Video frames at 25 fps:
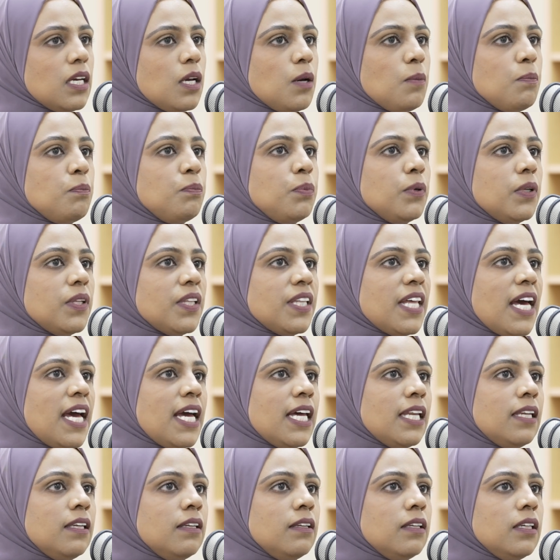But
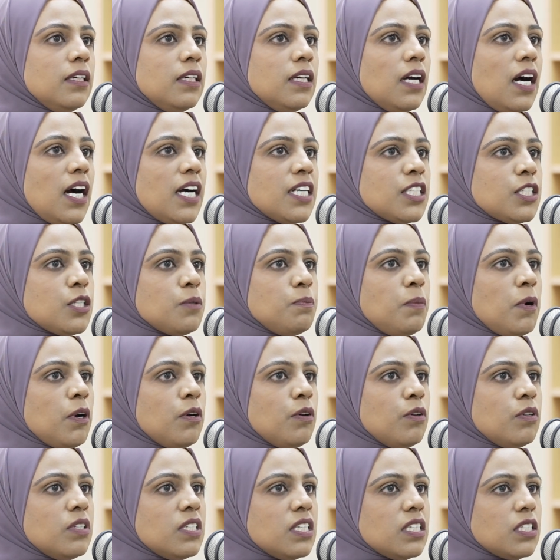then I
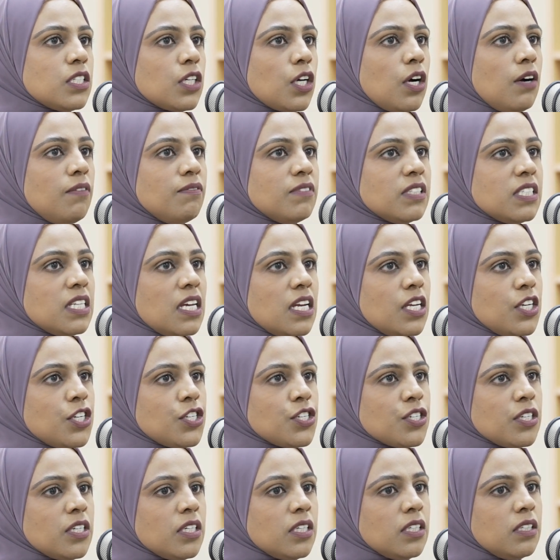suppose it's a
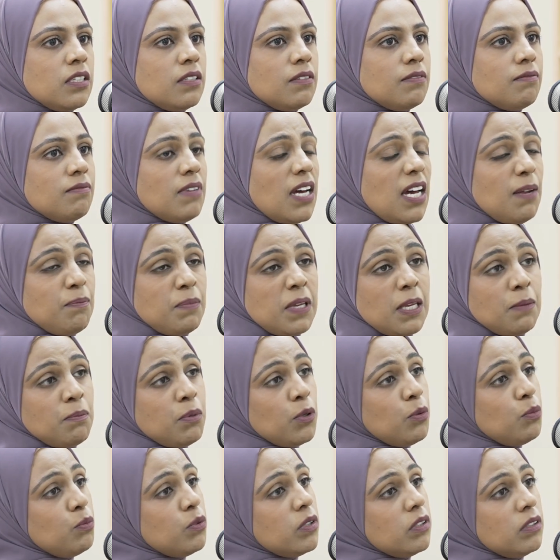conversation, and
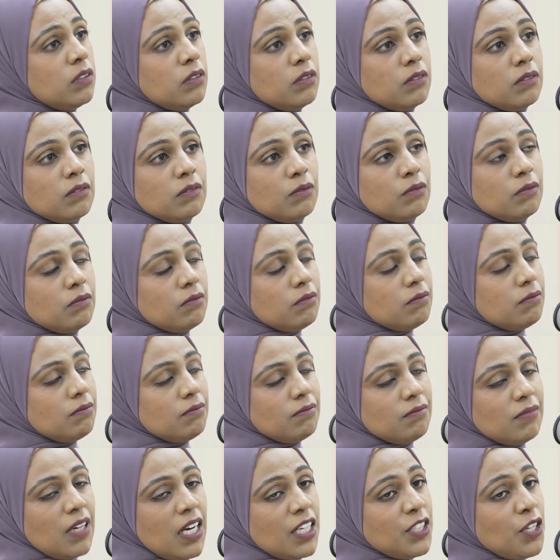people will,
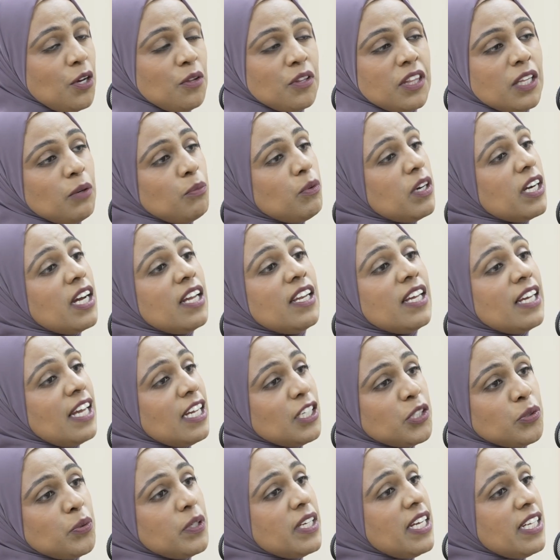I don't think we're going to
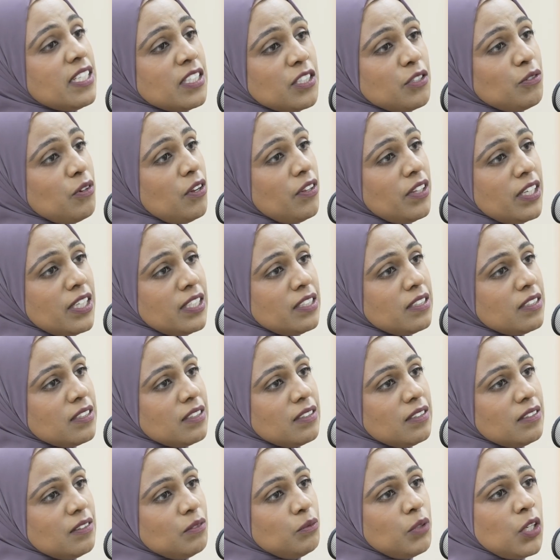get to an answer on this.
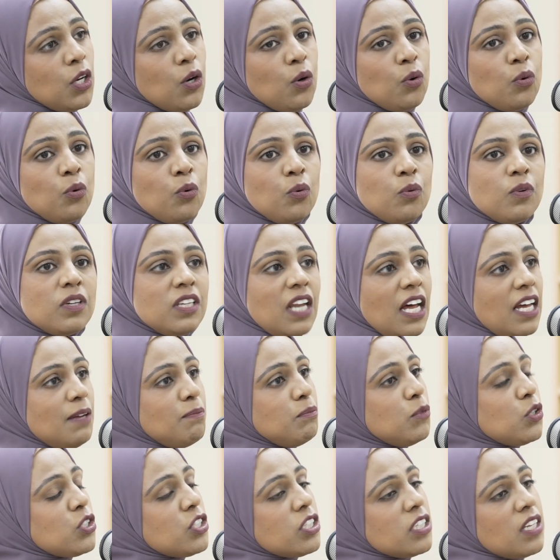We are all, like,
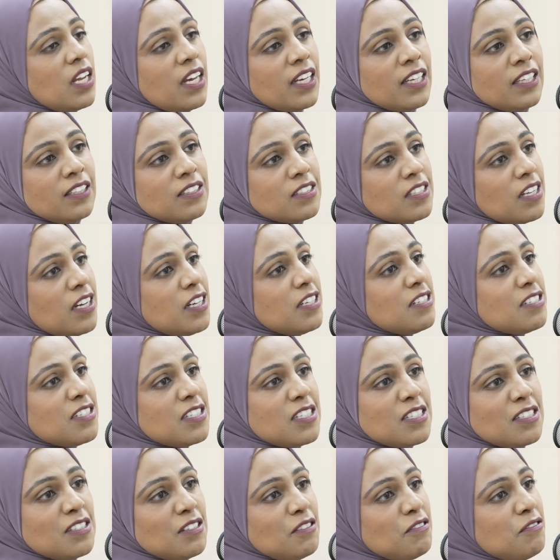much like in
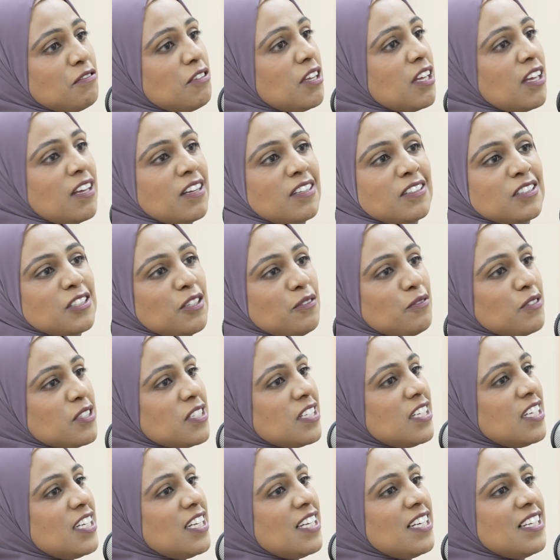sciences of fiqh and
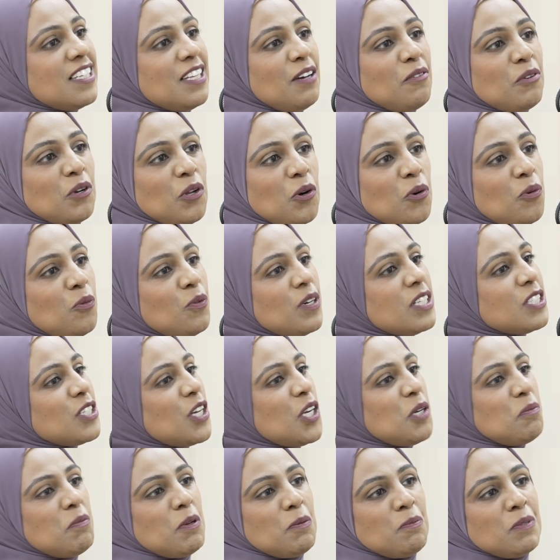tafsir, there are always
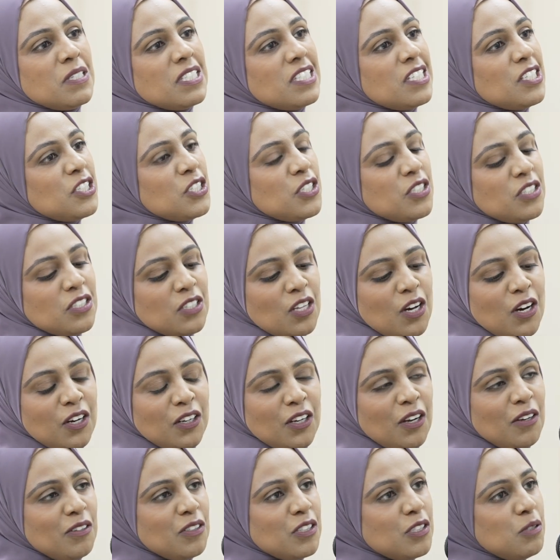going to be positions that are
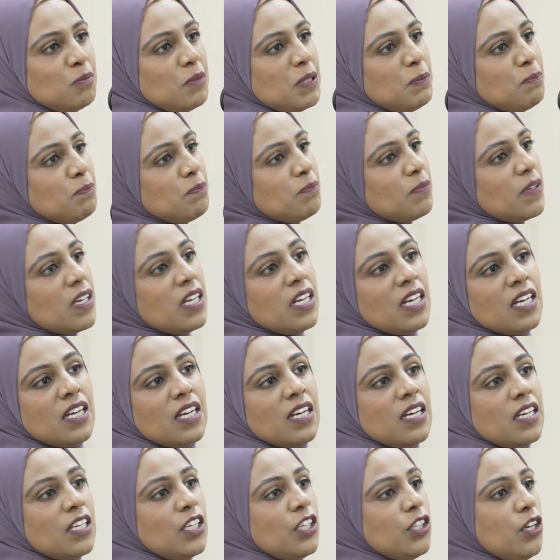going to be,
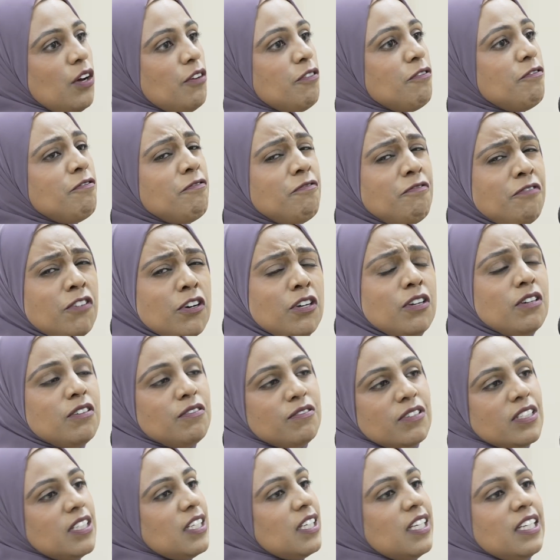
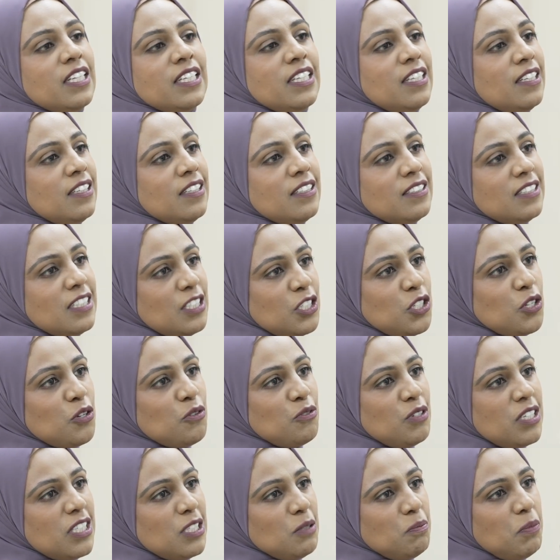fervently
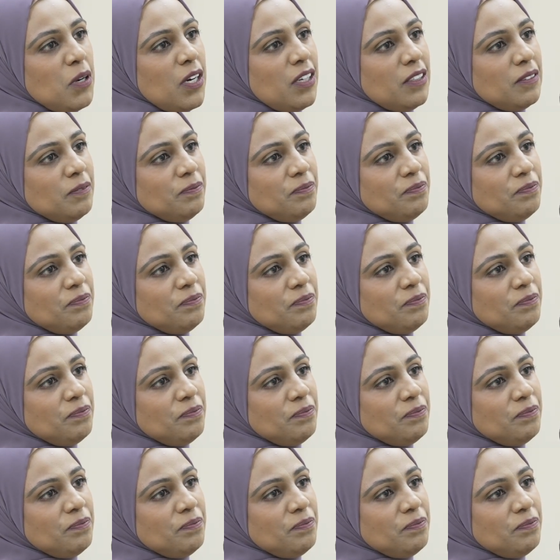disagreed upon.